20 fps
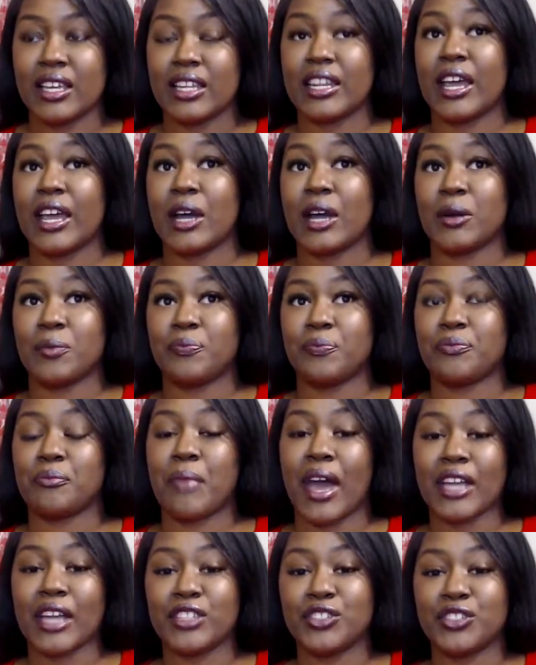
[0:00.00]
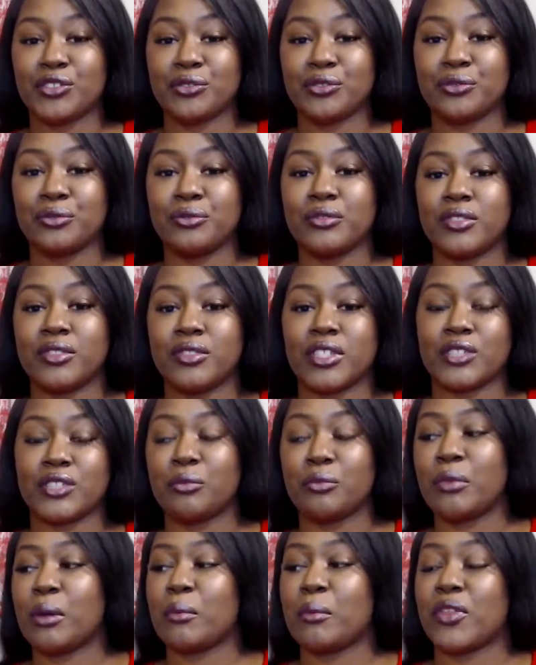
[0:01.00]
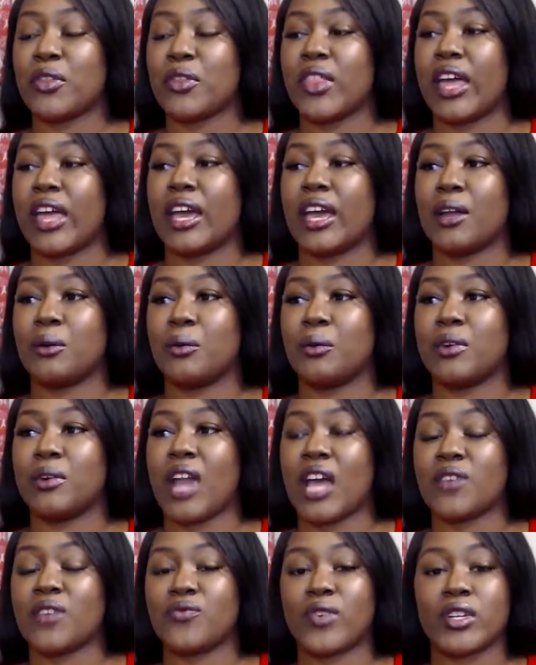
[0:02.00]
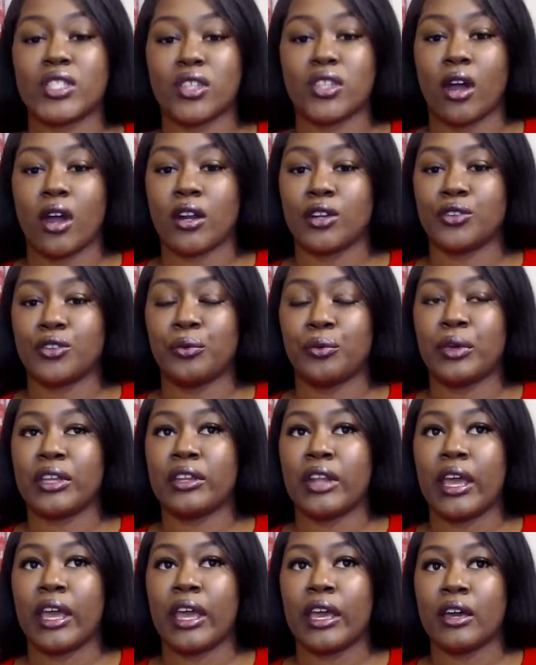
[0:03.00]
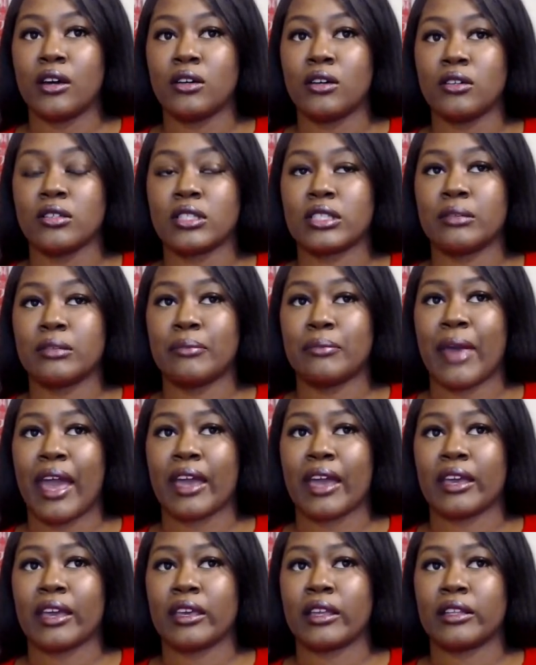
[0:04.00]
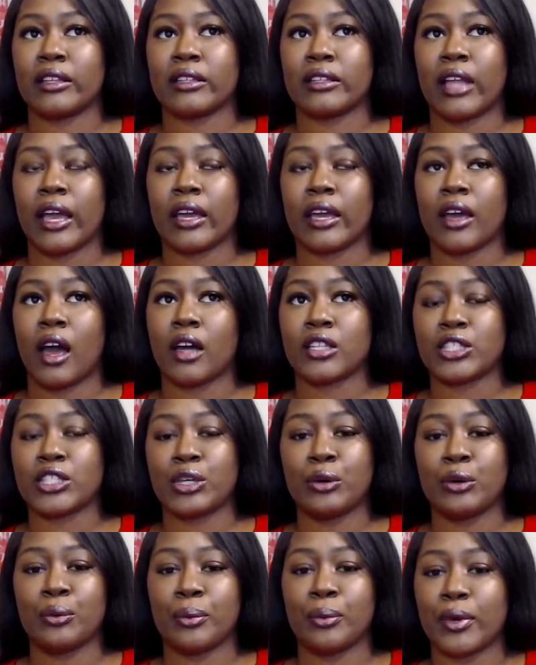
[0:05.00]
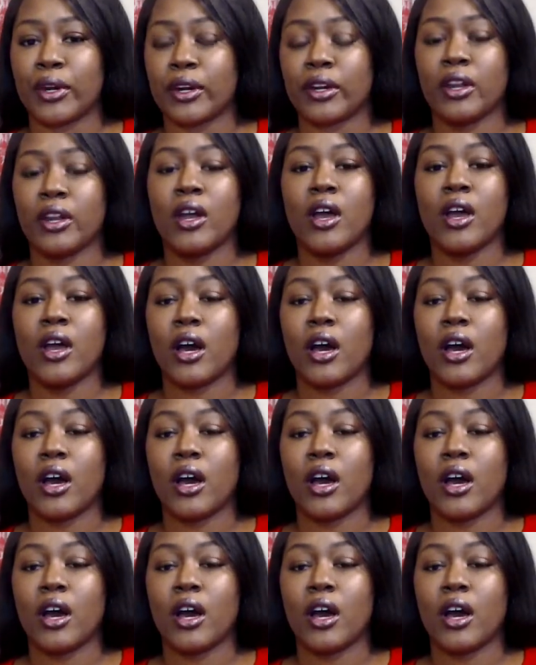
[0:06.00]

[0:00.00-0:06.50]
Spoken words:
Now, mind you, just remember that when I first started doing nails back in like October